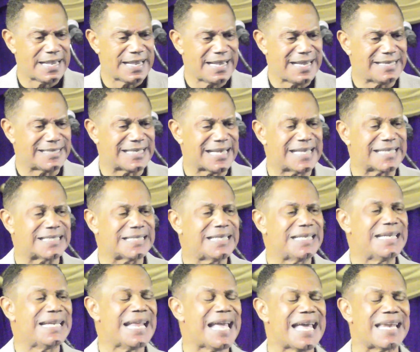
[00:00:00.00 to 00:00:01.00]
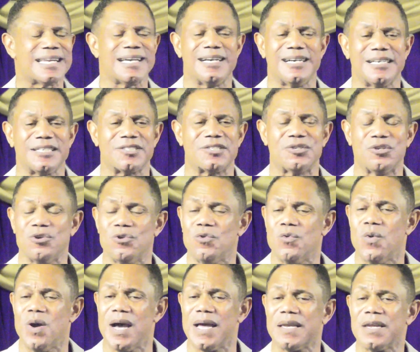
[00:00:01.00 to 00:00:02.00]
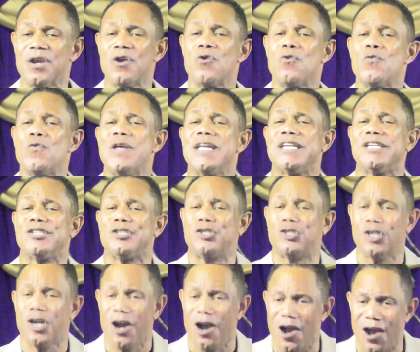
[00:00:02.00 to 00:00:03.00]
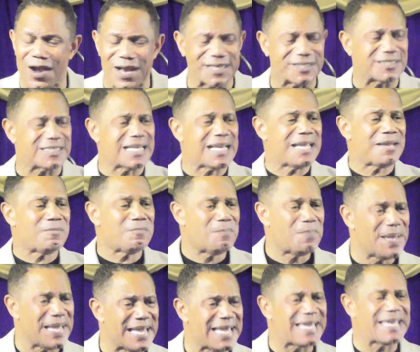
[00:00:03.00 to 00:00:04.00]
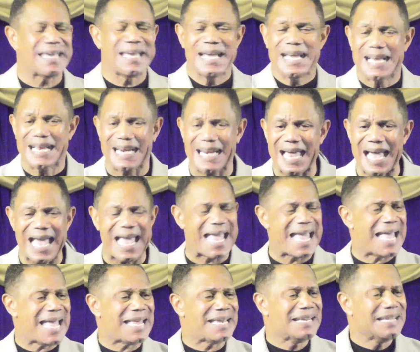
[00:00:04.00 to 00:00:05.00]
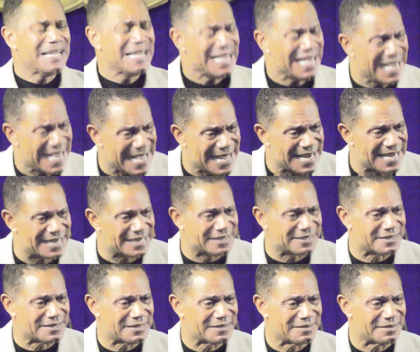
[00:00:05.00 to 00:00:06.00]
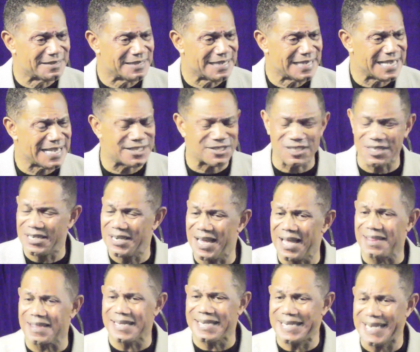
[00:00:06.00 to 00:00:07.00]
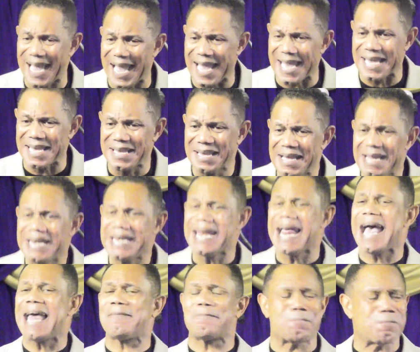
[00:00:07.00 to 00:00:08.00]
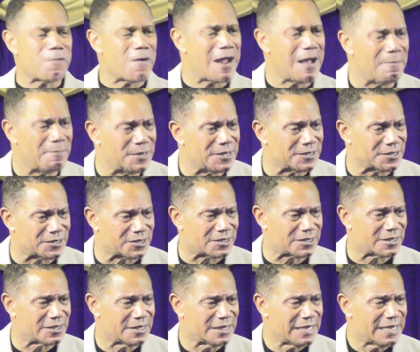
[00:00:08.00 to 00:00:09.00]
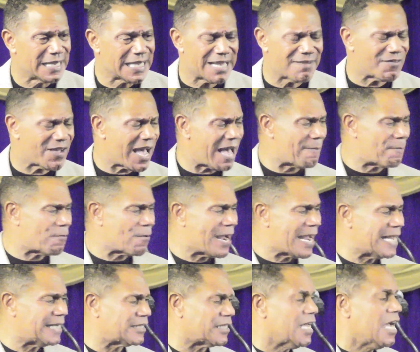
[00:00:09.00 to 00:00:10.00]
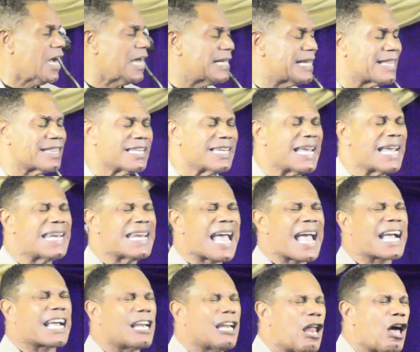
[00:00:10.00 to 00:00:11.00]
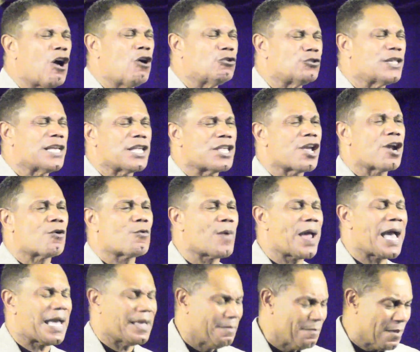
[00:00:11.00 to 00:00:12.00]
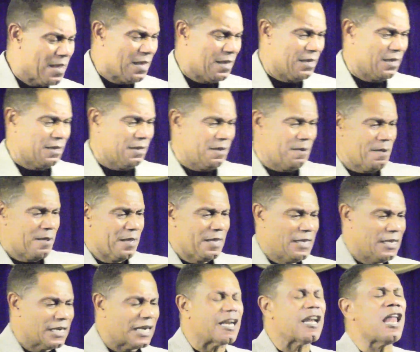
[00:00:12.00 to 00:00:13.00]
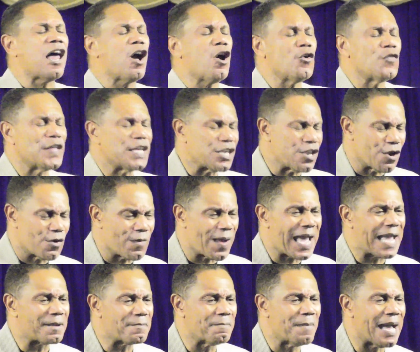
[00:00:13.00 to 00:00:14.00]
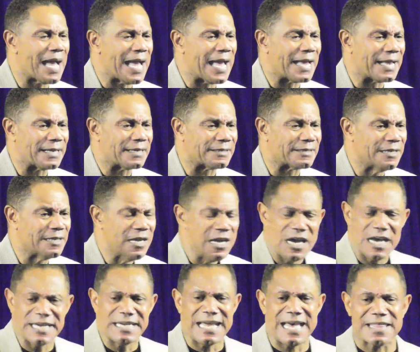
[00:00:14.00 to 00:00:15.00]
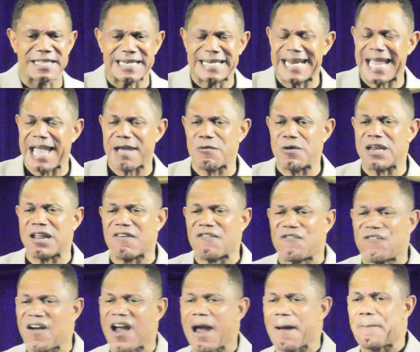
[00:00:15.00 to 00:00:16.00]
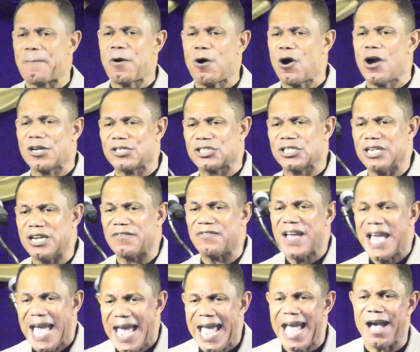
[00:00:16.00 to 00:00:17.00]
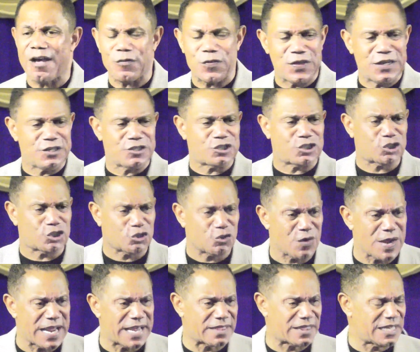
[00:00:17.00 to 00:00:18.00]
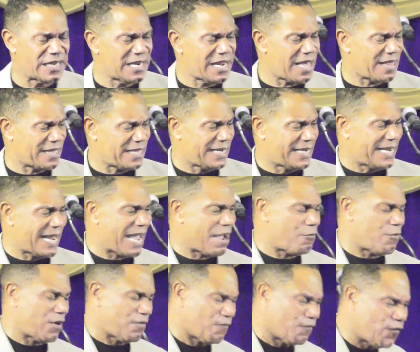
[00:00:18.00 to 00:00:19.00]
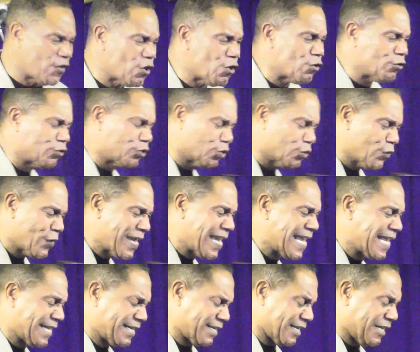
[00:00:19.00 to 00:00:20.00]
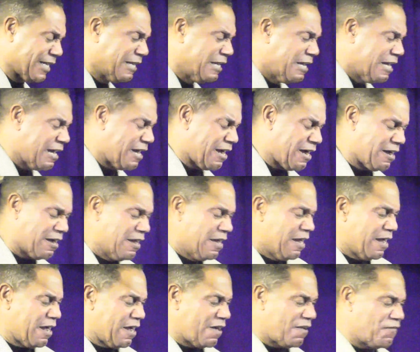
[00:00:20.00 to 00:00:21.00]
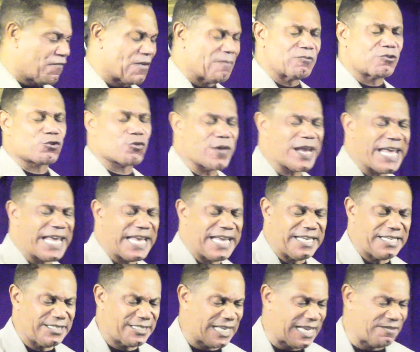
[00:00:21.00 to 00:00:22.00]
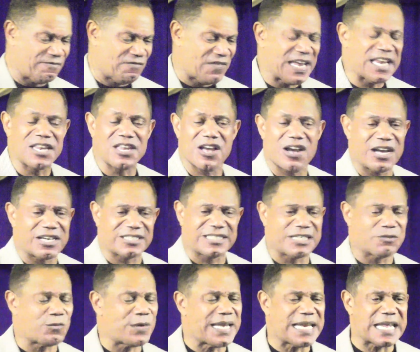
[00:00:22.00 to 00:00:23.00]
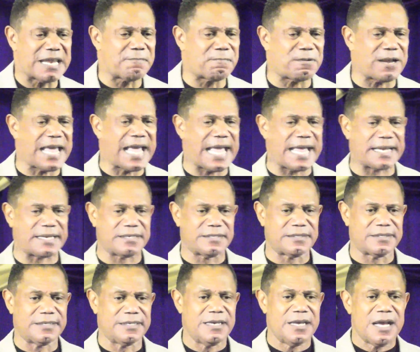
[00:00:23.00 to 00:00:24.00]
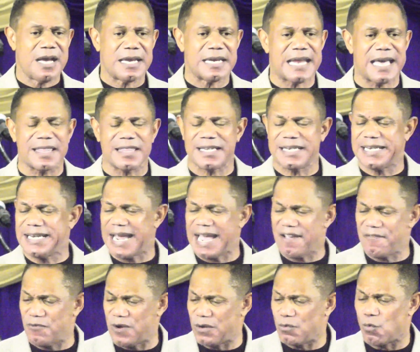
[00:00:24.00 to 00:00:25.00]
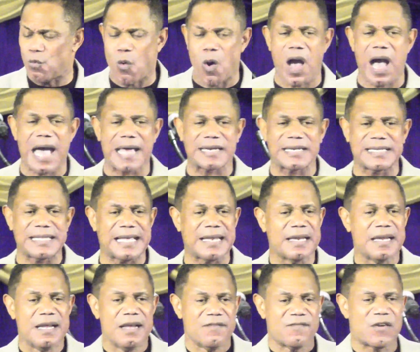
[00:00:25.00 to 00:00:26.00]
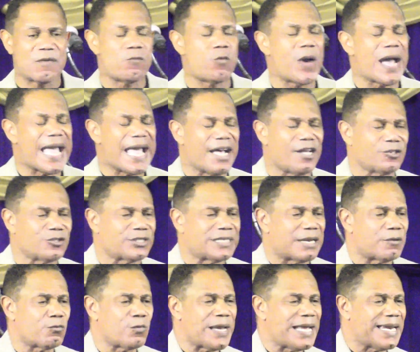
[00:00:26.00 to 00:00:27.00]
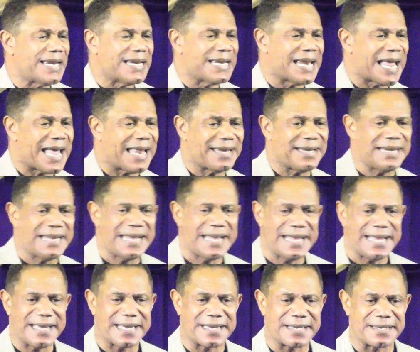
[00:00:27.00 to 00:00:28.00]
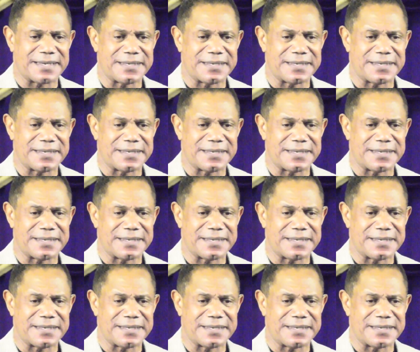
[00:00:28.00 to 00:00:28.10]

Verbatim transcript: He says, let us do what? Rejoice and be glad in it. It's another day not promised. Give God praise. Another day not clothed in your right, clothed in your right mind. Another day with a fair portion of health and strength. Another day with food to eat uh, uh, uh, from trees and vineyards that we didn't plant. Another day with water that from wells that we did not dig.